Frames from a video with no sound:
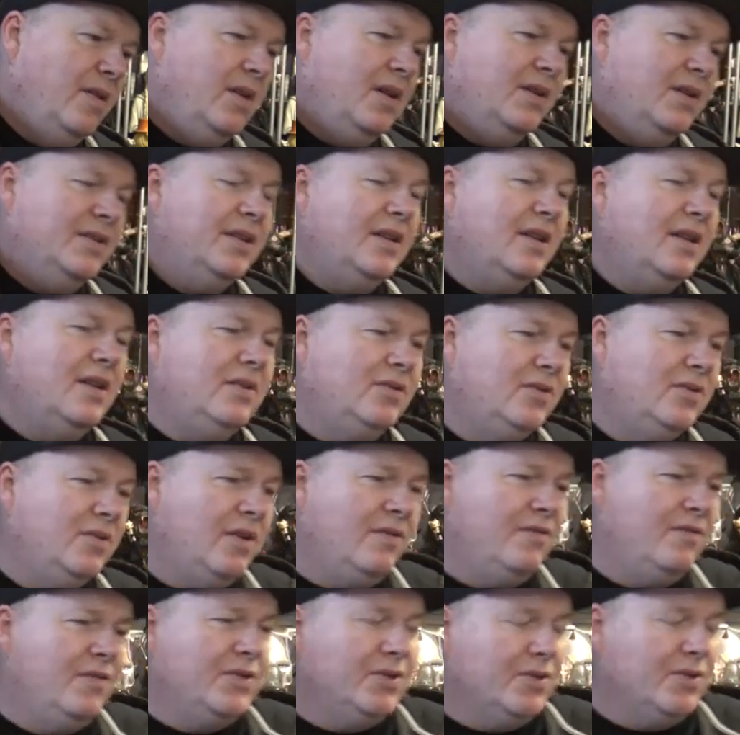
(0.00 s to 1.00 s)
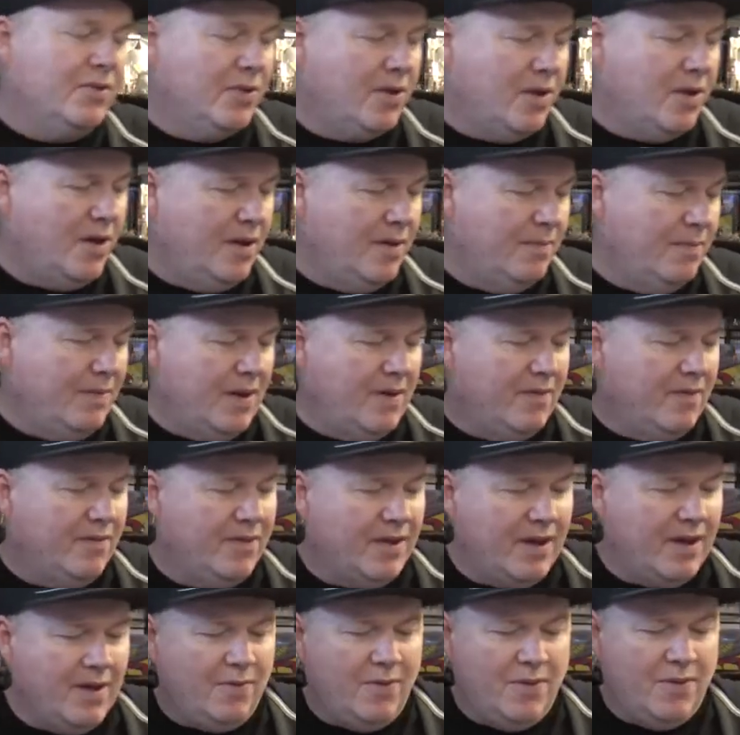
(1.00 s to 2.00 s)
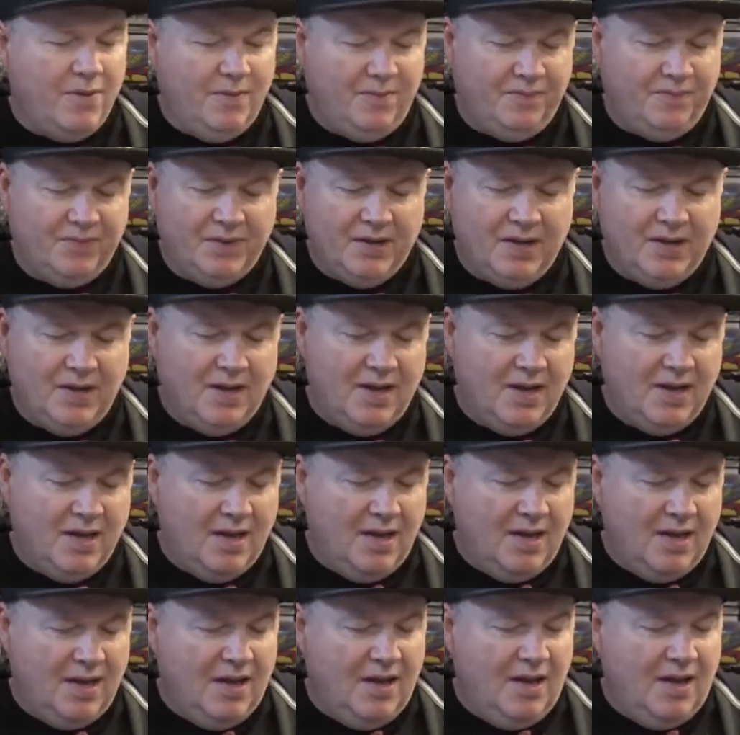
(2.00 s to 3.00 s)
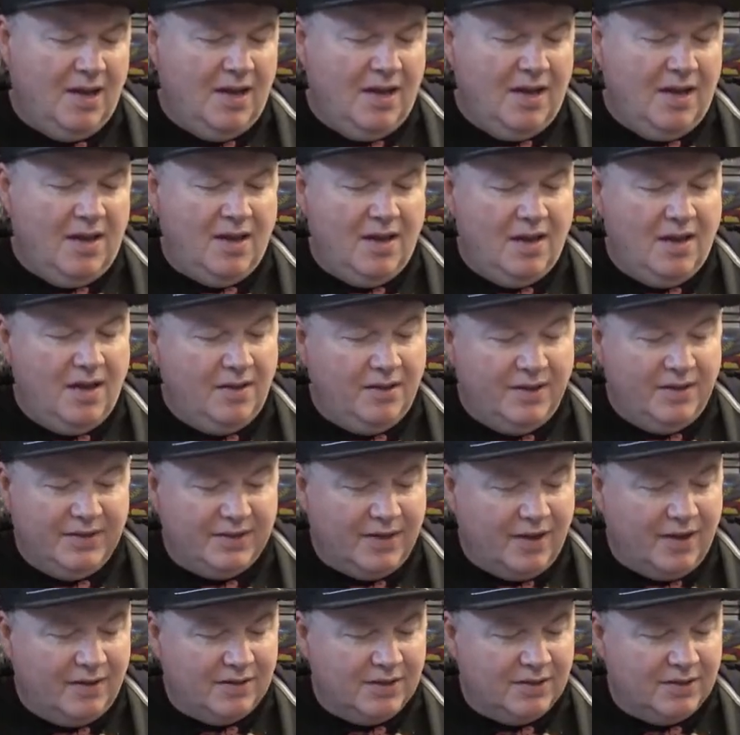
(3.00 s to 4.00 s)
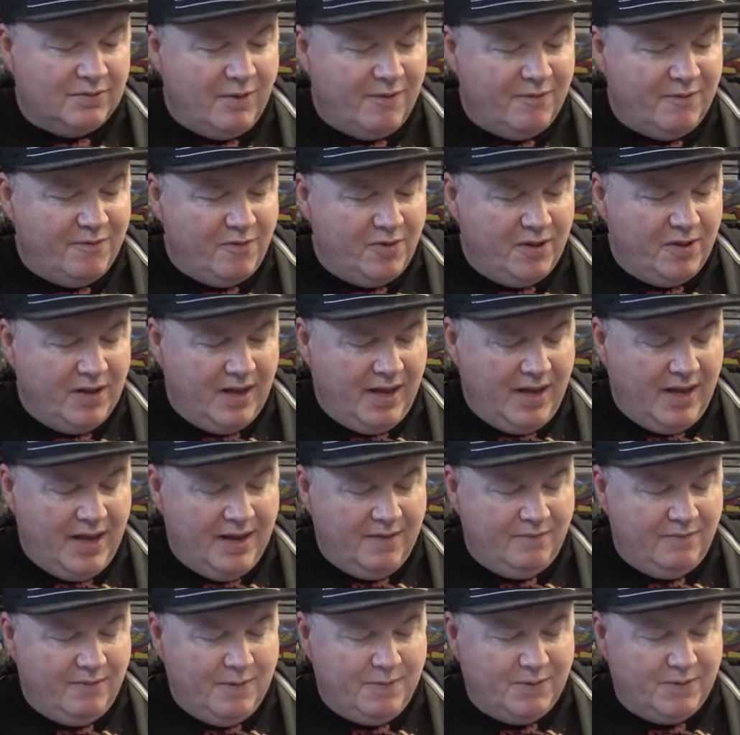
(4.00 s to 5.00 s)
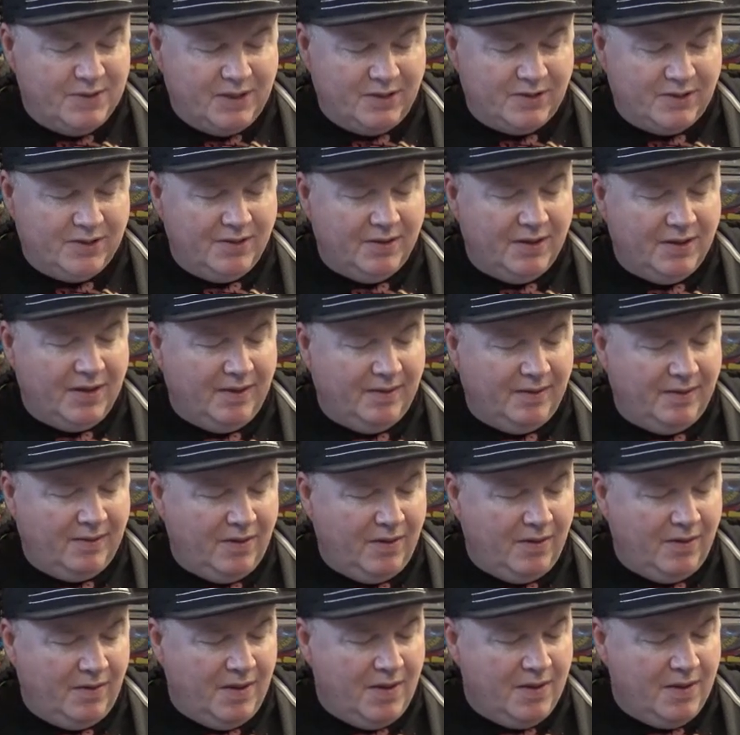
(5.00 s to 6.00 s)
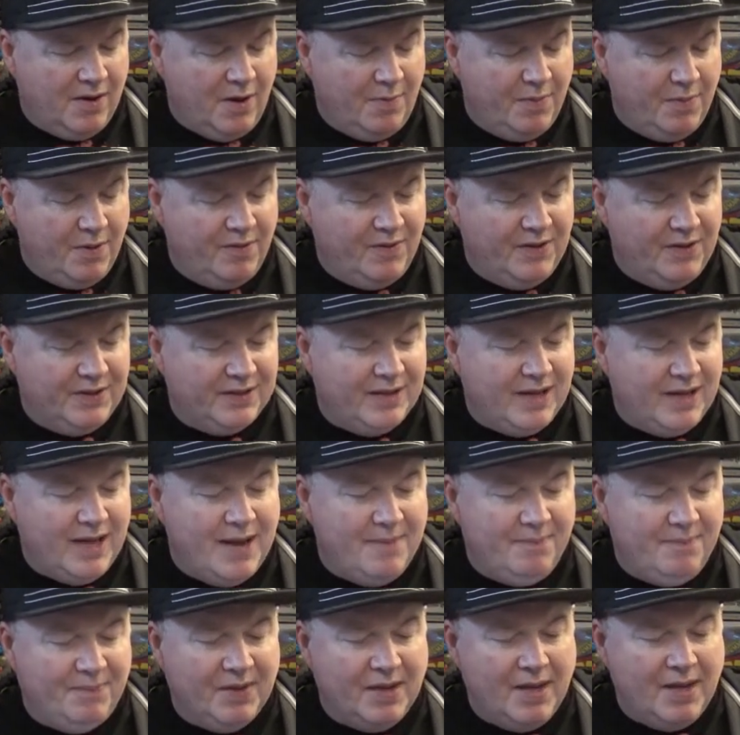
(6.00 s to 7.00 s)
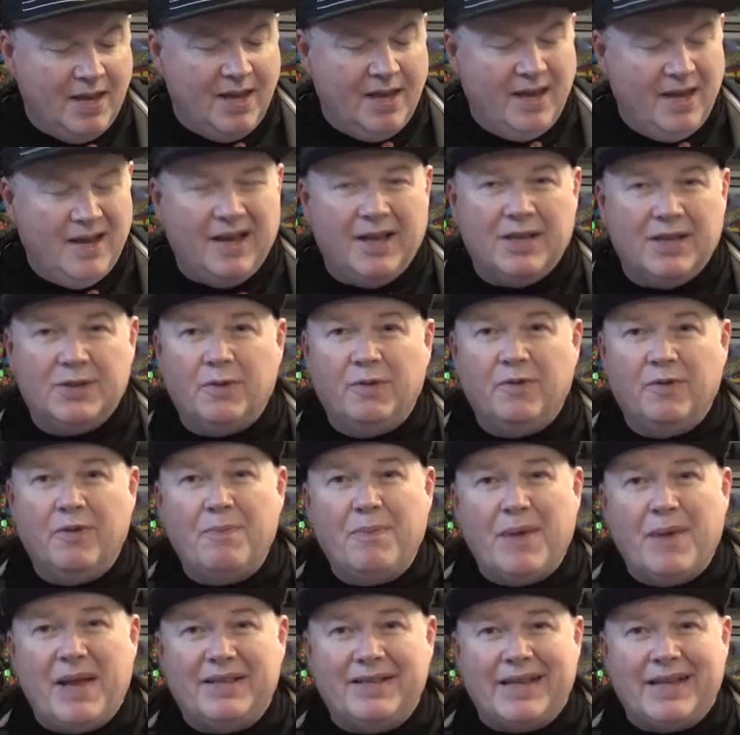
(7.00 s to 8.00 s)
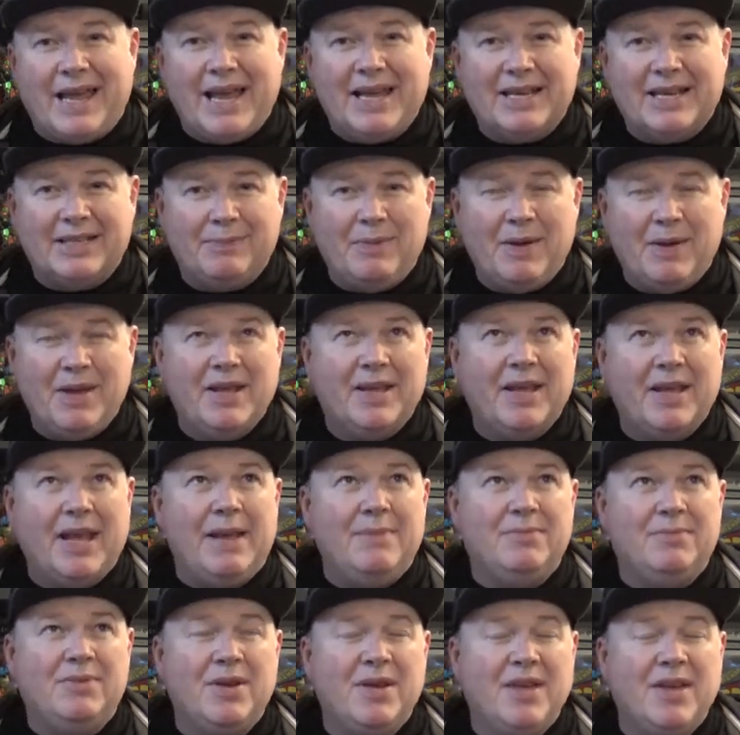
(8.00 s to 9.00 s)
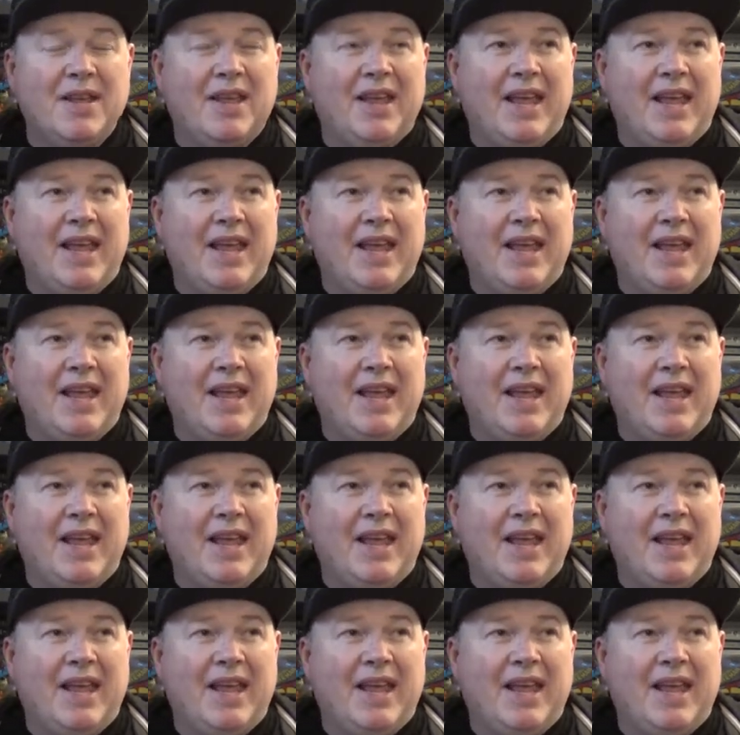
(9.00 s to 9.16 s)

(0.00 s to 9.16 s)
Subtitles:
So I do have original cart and manual for that one. This I just went for a reproduction copy of this game. It's one of the best X-Men games you can